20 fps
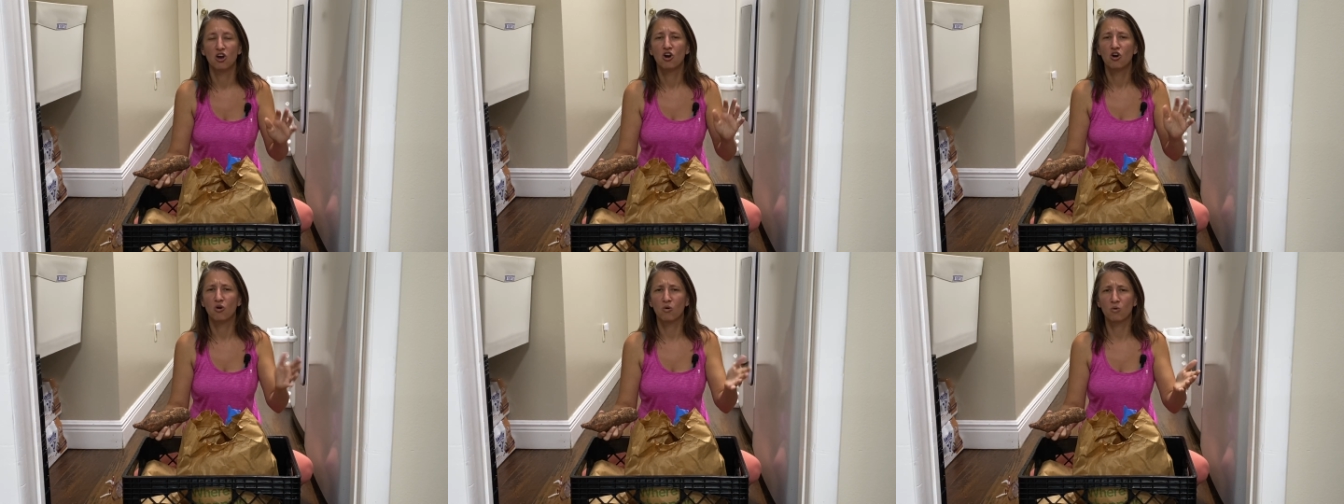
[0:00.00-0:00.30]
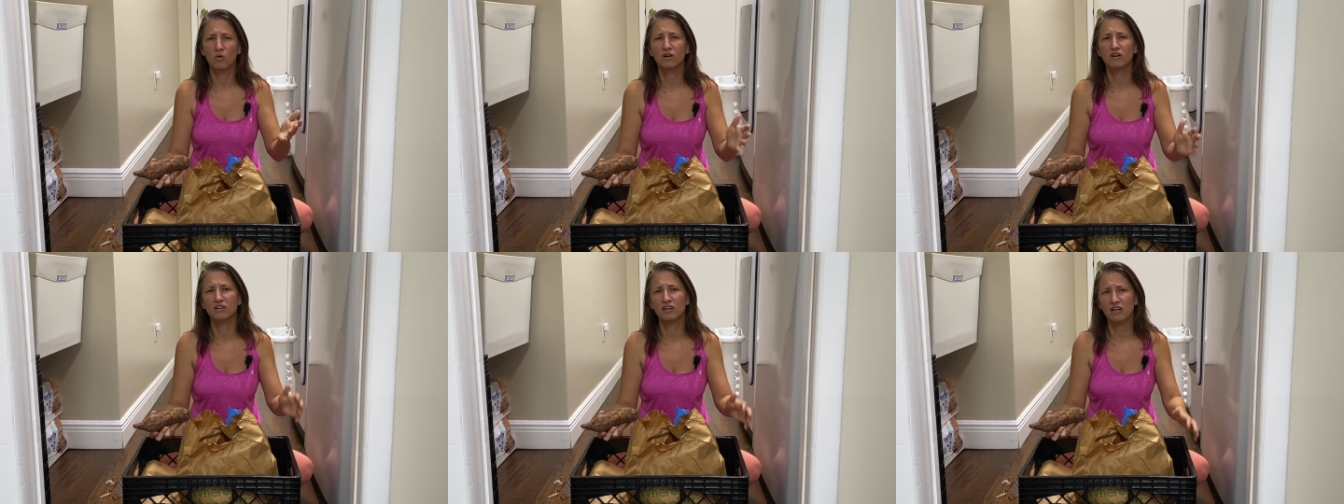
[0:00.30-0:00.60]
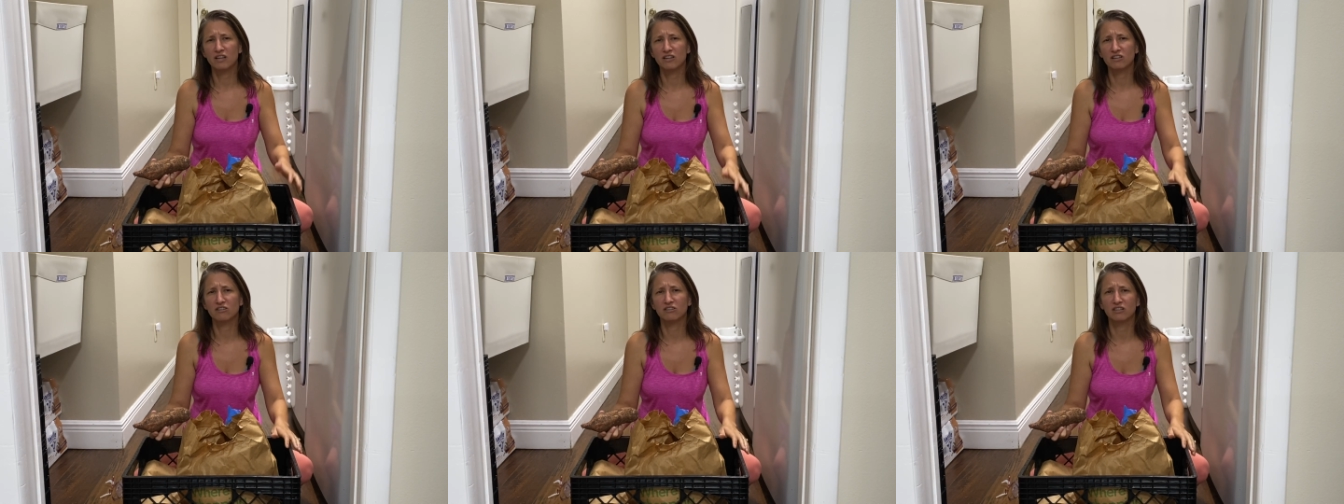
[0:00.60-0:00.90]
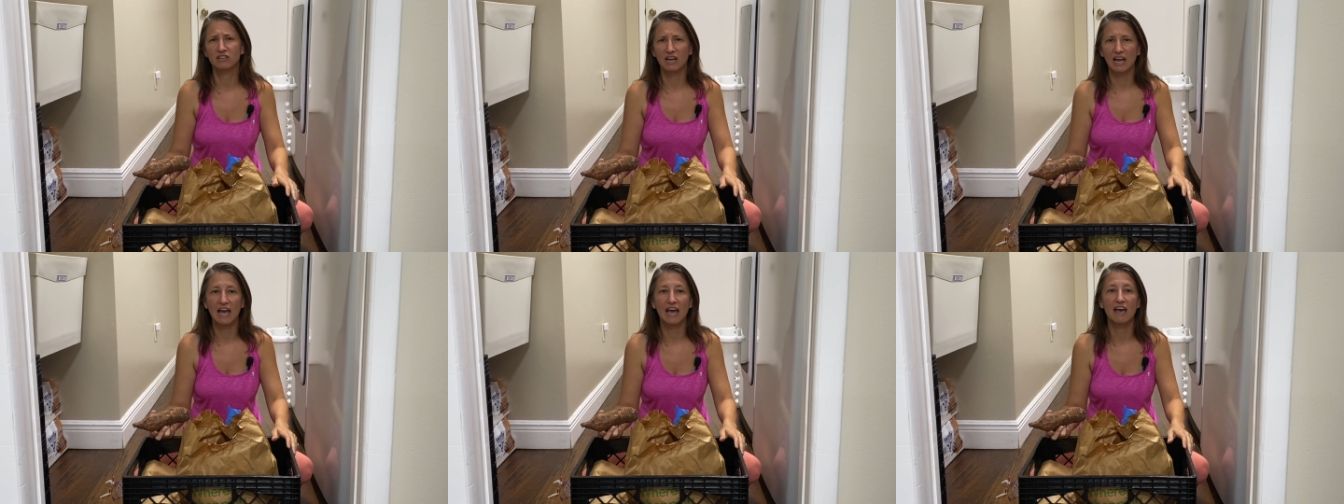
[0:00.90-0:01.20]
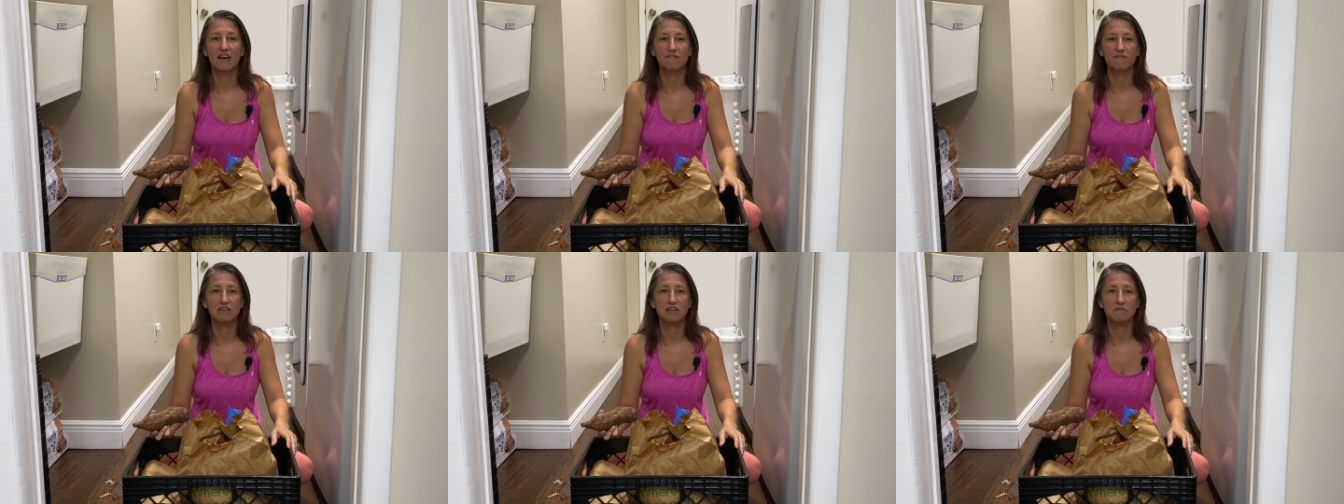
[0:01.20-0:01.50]
or another
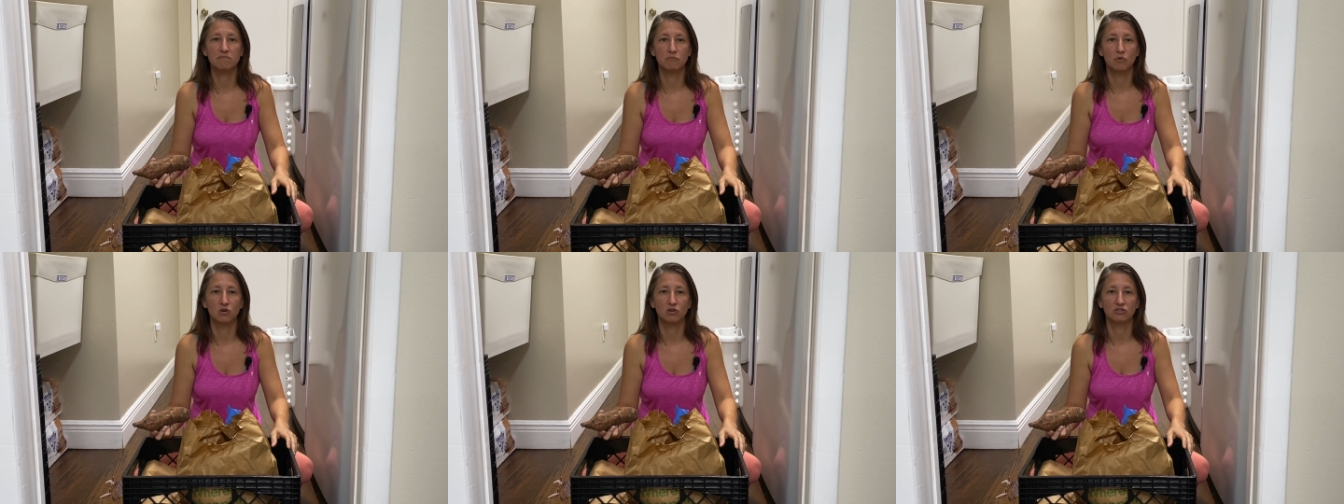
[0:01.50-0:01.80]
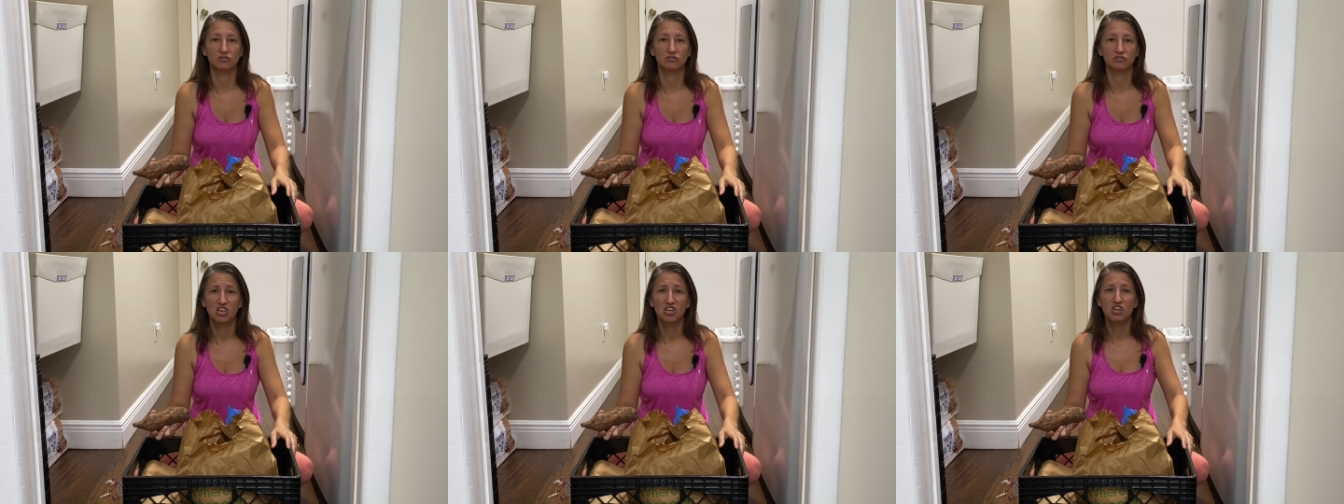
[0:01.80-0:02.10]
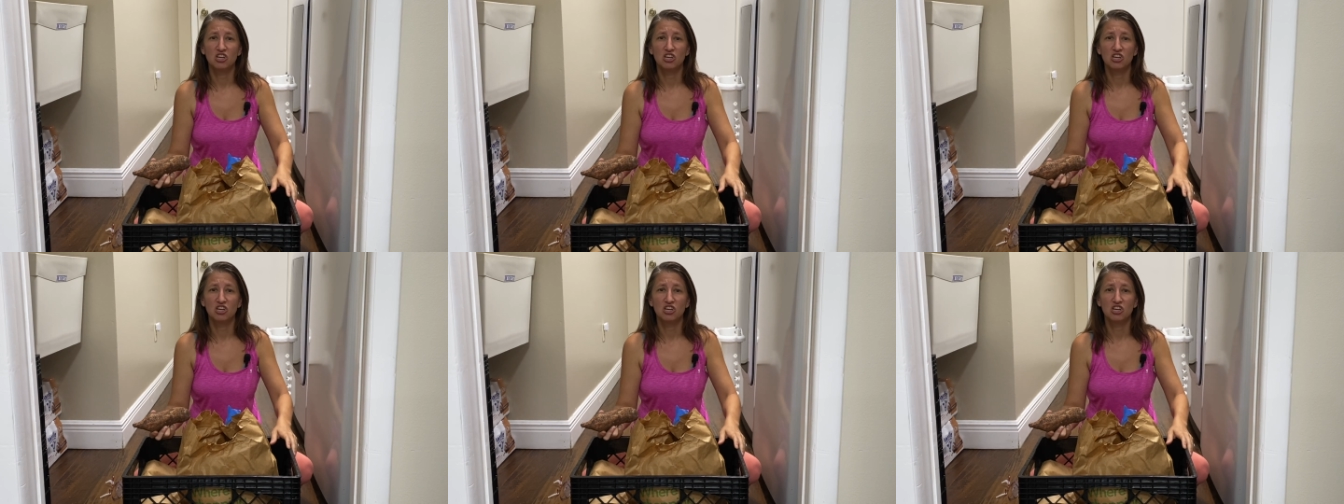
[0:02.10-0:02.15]
heavy mulch.